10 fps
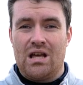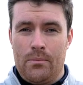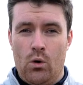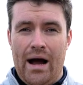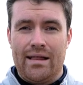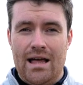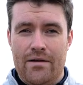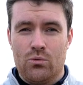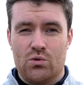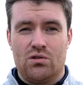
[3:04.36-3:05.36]
the MOI
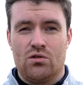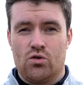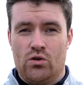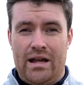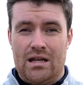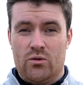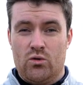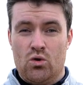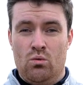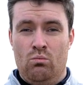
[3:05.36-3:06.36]
levels to try and give
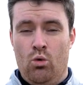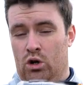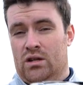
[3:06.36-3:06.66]
you more